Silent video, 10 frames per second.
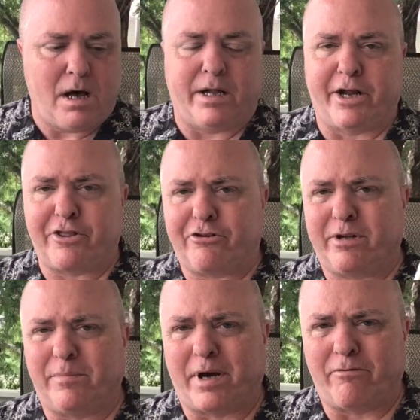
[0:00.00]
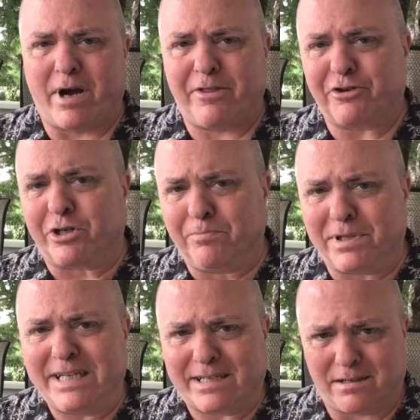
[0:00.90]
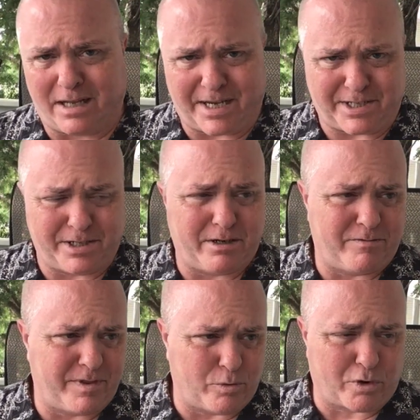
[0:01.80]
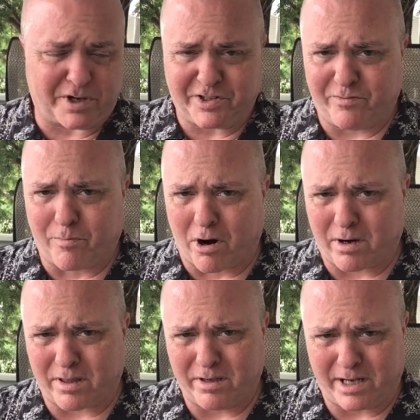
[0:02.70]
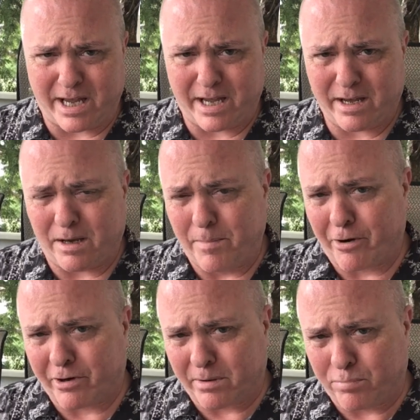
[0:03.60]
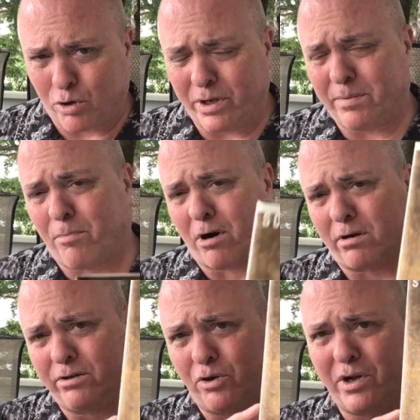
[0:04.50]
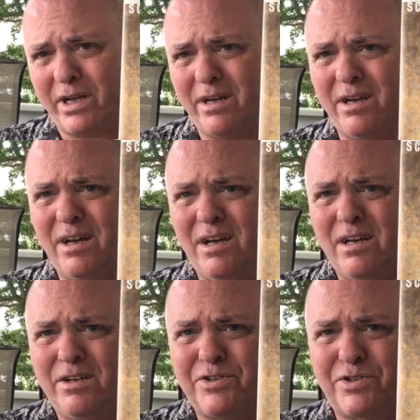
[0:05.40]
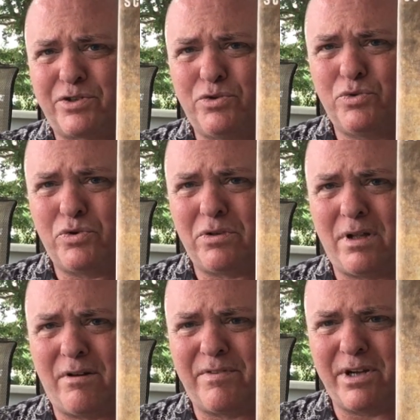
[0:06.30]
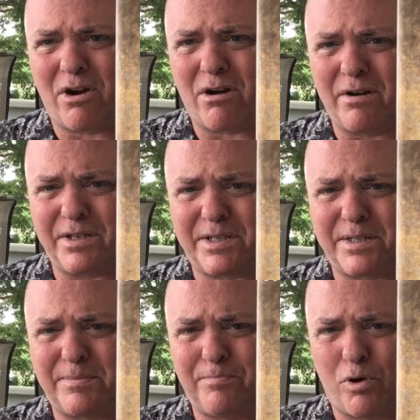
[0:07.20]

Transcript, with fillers: Another in my rather complete collection of the works of Mark, the gay American poet Mark Doty, School of the Arts